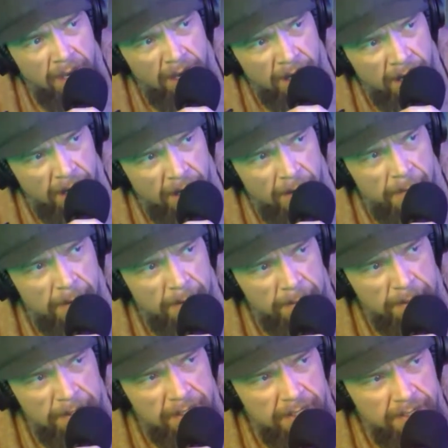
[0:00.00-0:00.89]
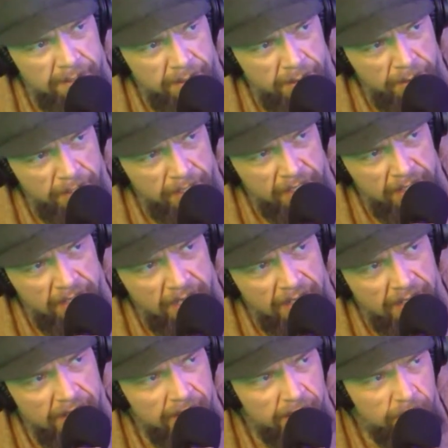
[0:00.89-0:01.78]
and please note that
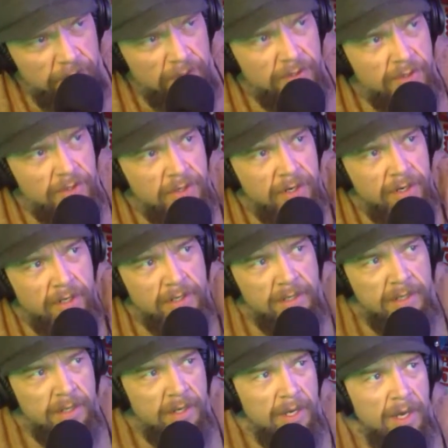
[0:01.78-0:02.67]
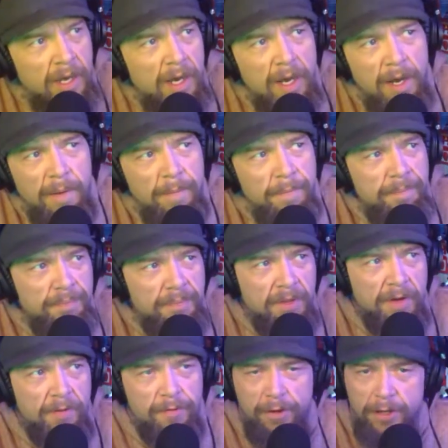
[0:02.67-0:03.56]
classes will start
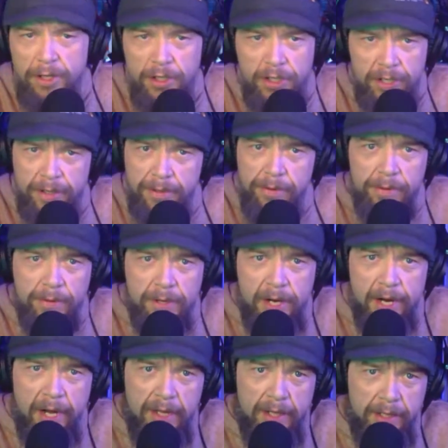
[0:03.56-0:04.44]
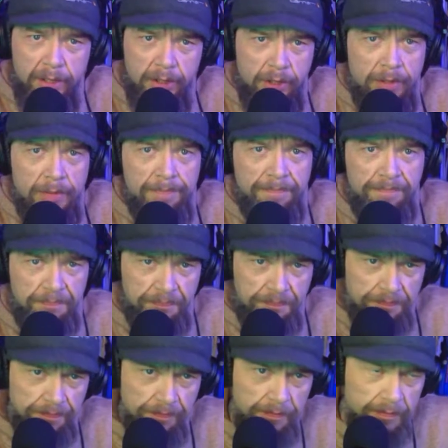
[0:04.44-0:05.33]
for the general college
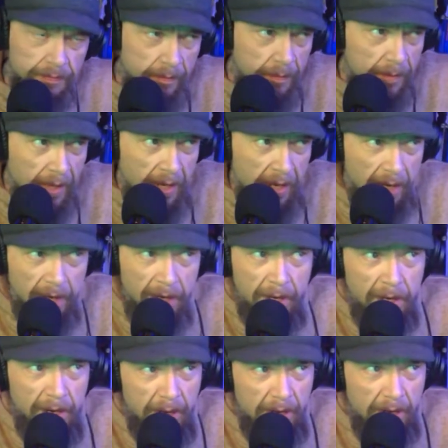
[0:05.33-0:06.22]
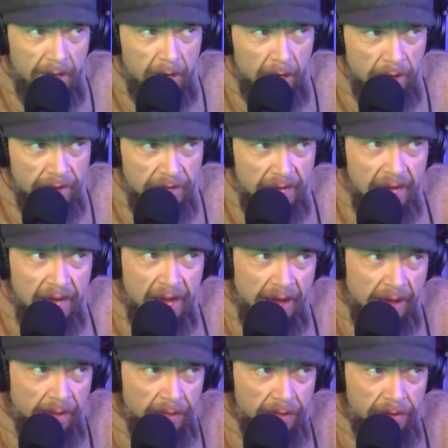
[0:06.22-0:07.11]
uh, on the
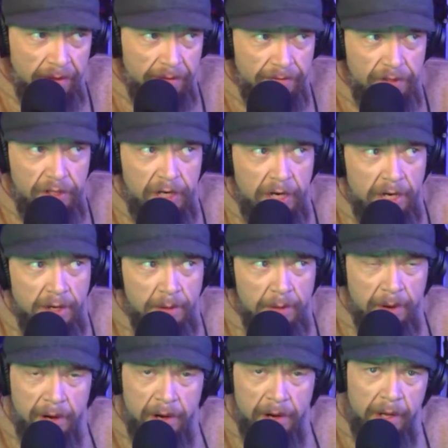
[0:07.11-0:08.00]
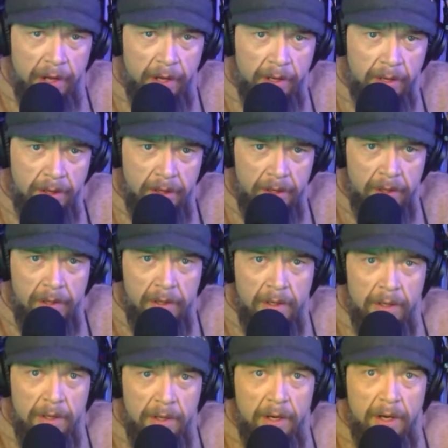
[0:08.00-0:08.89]
8th of January.
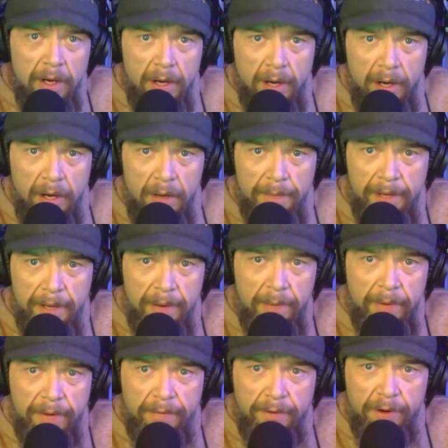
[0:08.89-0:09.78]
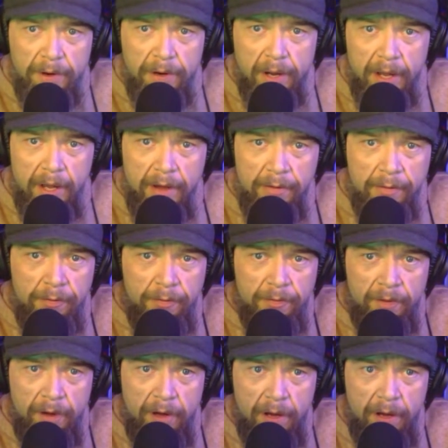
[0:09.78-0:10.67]
However, if
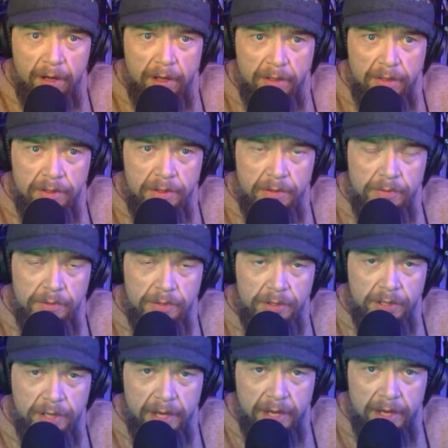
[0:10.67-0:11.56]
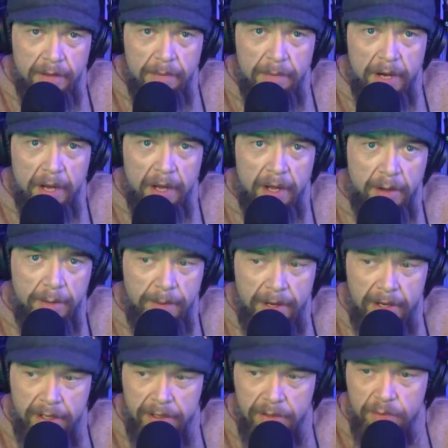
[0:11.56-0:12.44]
students are taking my
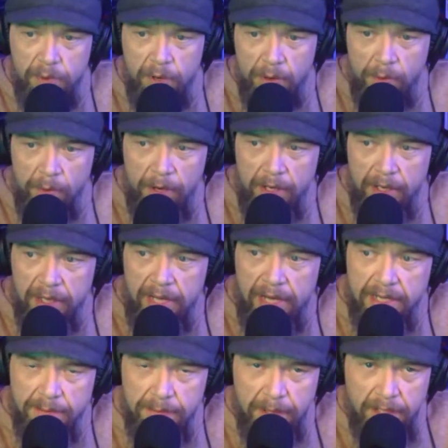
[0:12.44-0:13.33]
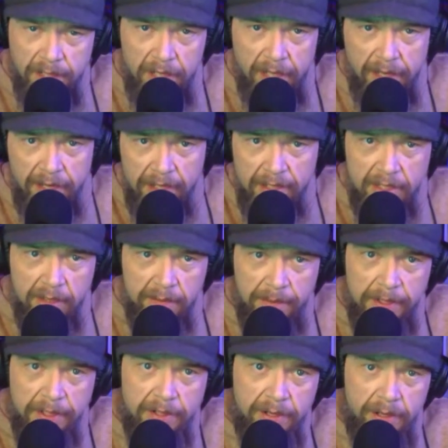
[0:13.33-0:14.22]
Humanities 101 class, much like this
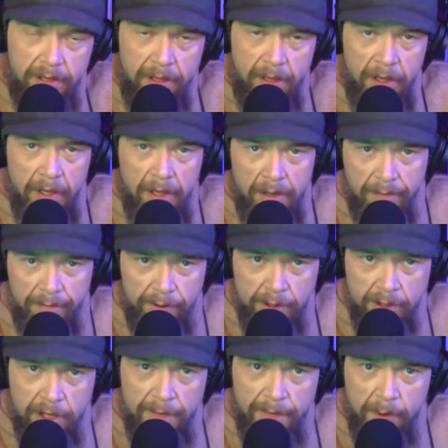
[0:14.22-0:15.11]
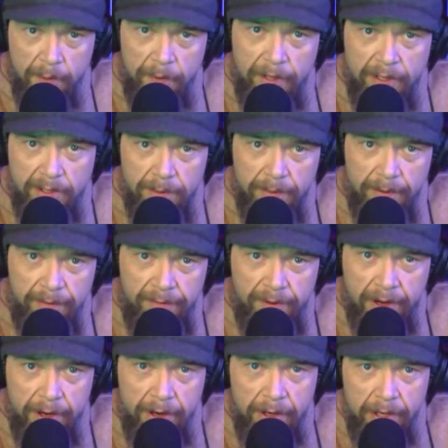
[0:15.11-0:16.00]
semester, First couple of weeks, we'll be
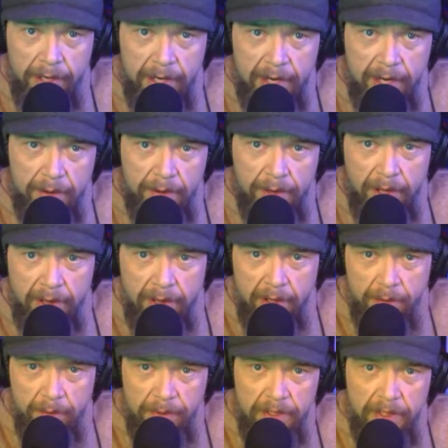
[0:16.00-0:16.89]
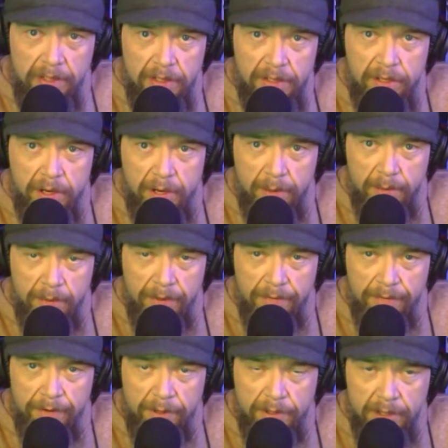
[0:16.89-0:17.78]
figuring it out, and then we start with
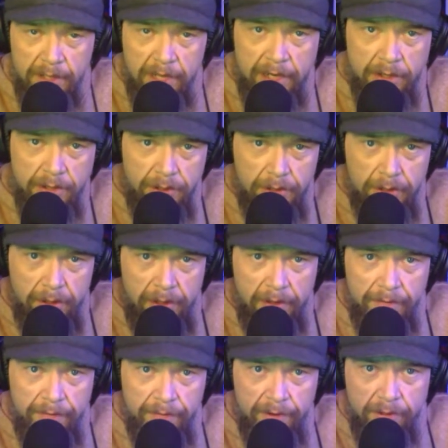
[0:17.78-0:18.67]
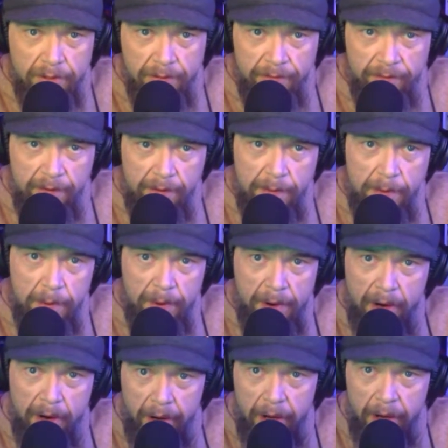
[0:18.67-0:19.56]
the first lecture in the 1st of
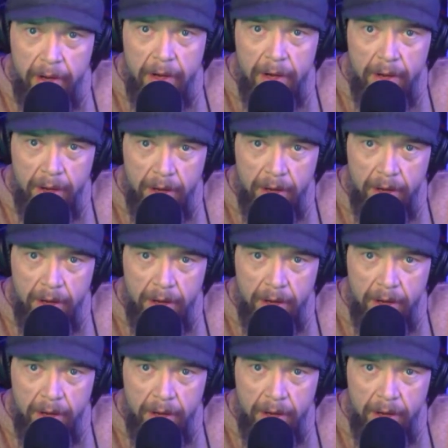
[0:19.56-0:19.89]
February.